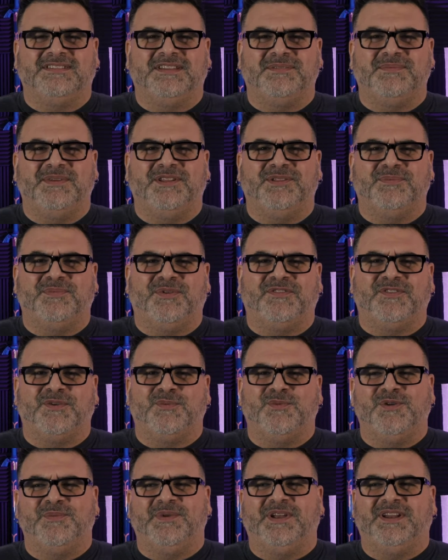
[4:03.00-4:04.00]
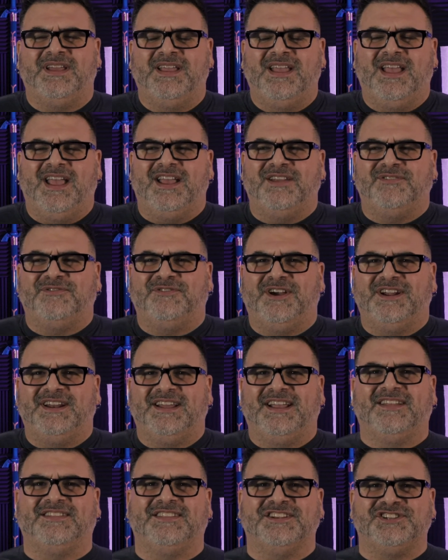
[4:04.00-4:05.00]
like meeting the perfect woman and
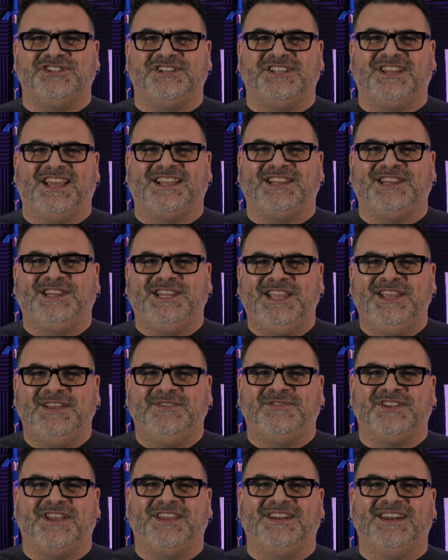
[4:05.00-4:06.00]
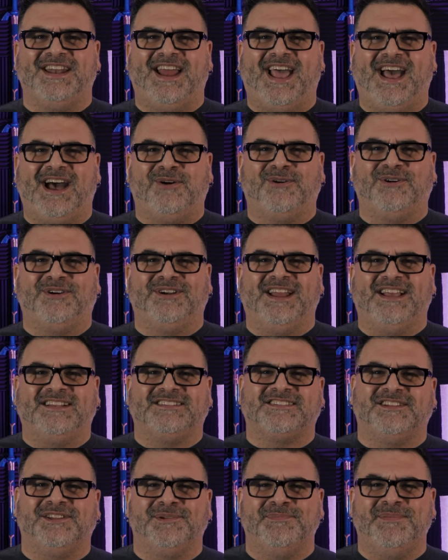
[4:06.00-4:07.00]
finding out that she, like, leaves in an hour and has
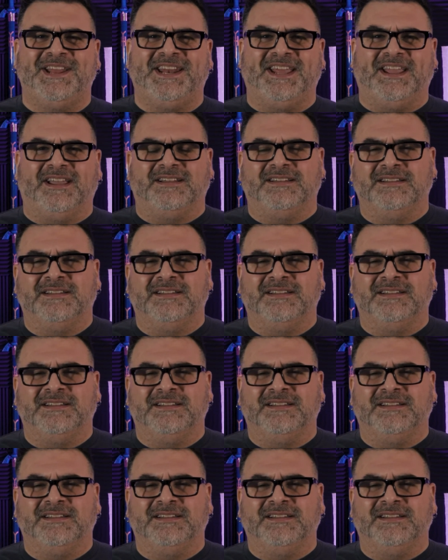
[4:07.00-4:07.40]
chlamydia.